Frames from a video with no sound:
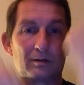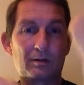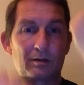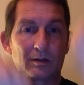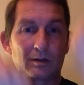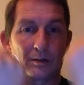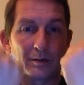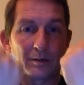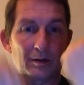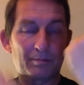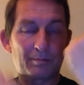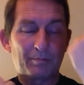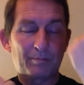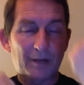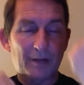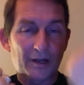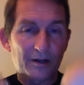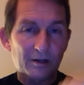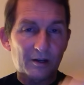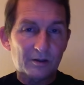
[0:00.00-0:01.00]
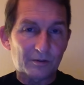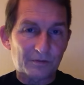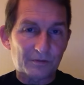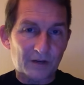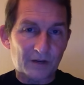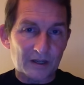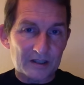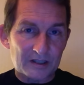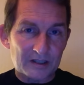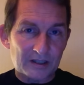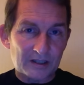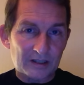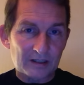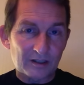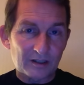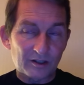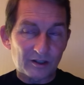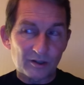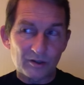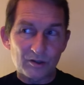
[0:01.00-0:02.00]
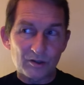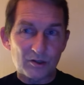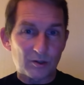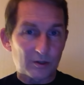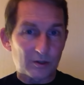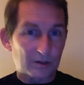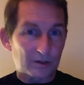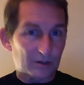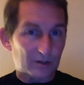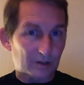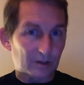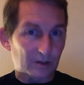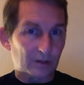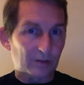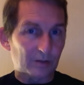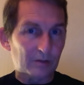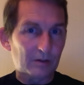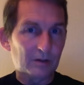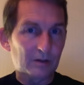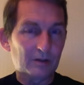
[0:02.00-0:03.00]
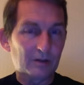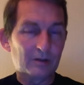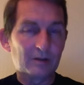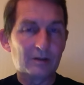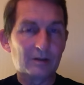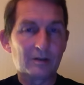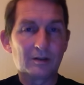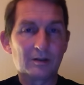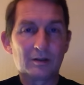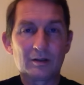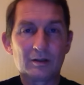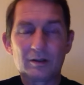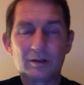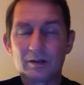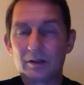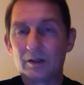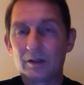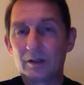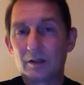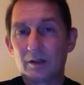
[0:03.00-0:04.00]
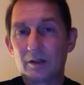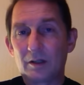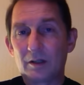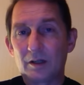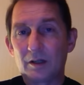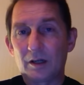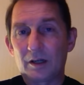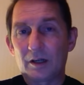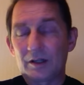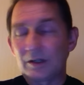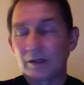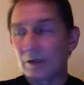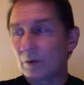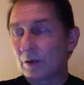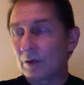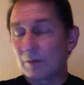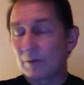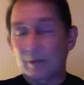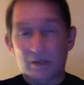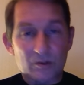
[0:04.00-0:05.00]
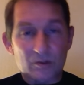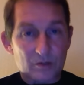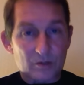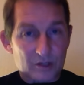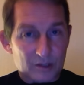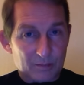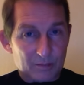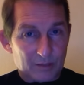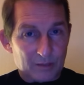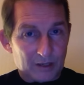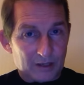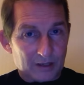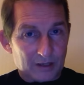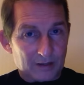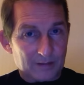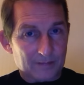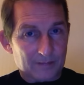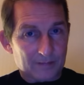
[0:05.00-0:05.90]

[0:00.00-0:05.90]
Come on, bare knuckle fighting. The girls do it too. And you don't want to mess with Sabina.